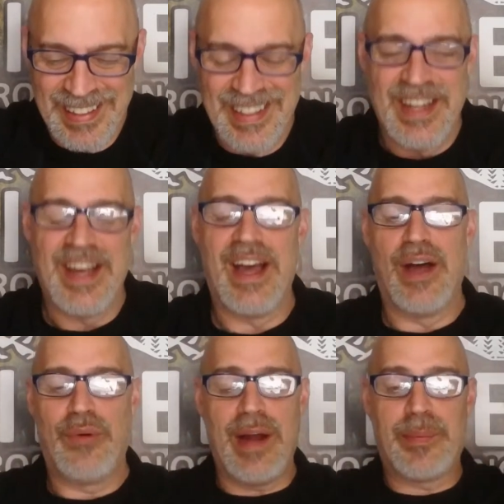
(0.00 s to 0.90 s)

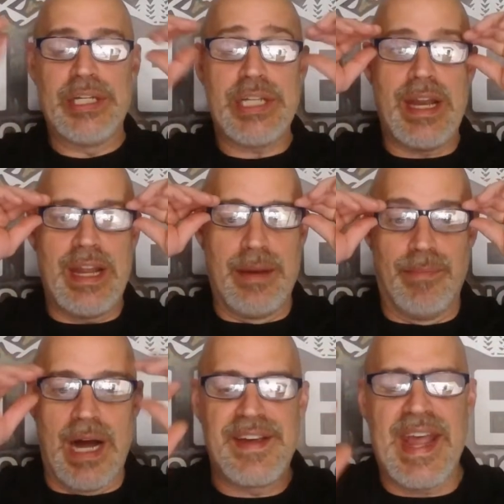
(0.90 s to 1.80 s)
Well, I appreciate it. And
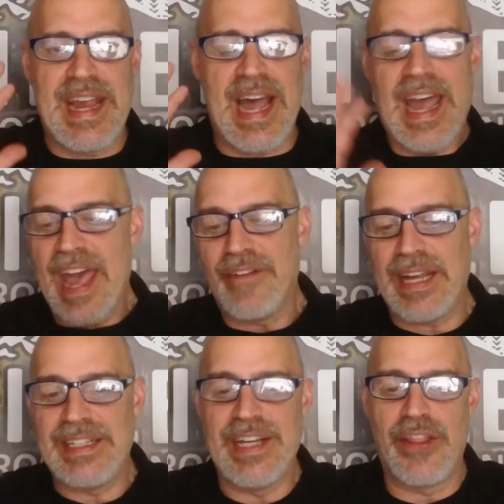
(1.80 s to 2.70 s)
Monday, I have
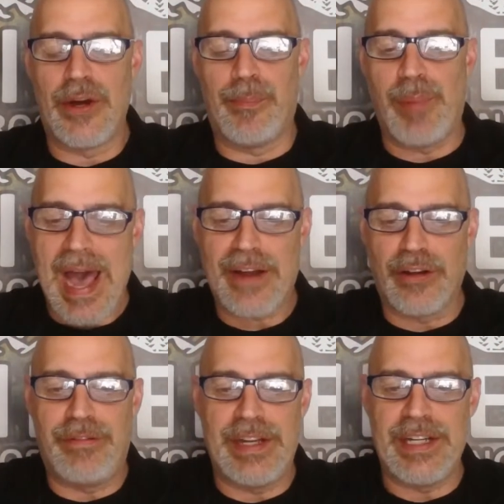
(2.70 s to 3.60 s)
another
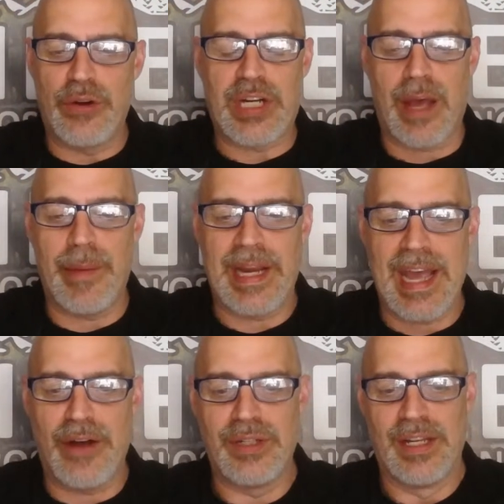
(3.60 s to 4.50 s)
battle video coming
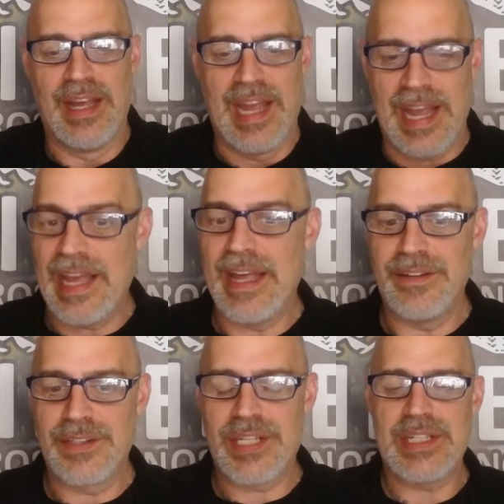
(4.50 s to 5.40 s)
out.
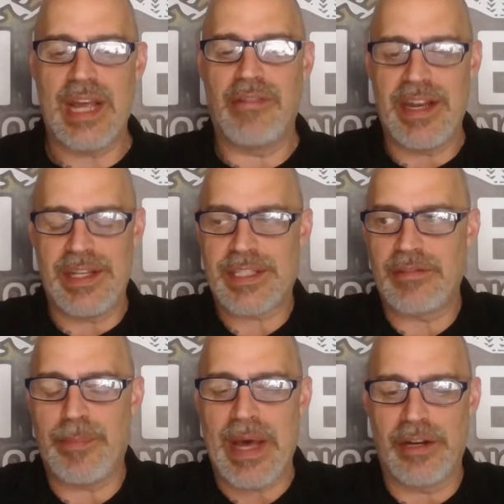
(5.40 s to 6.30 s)
And since I let it
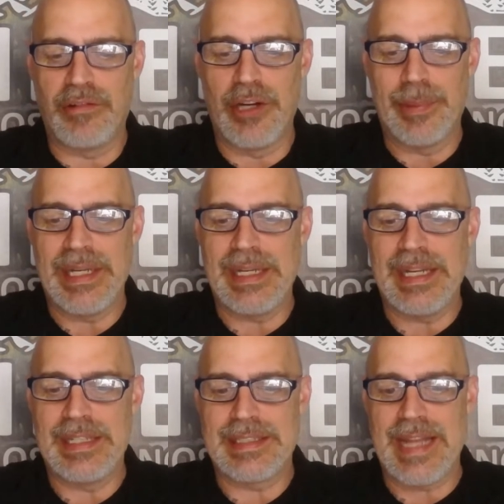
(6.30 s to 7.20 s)
slip out a little bit,
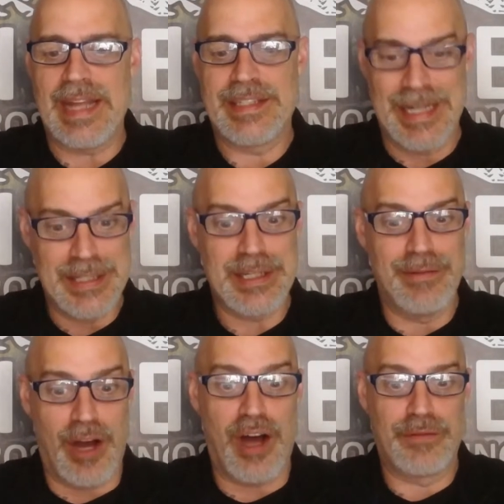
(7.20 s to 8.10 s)
it does
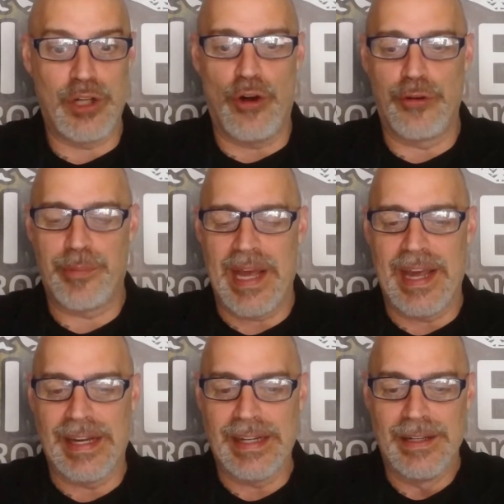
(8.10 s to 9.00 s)
involve Gold
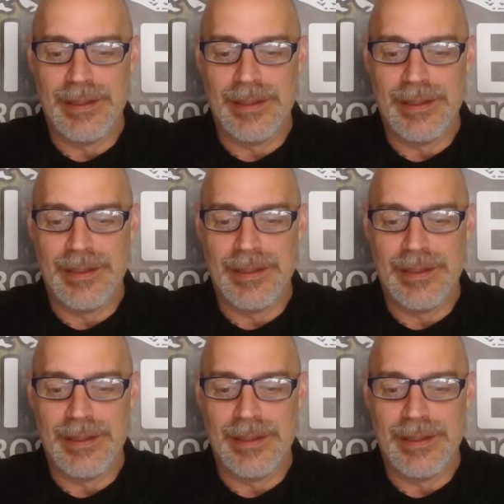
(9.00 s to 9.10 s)
Bay.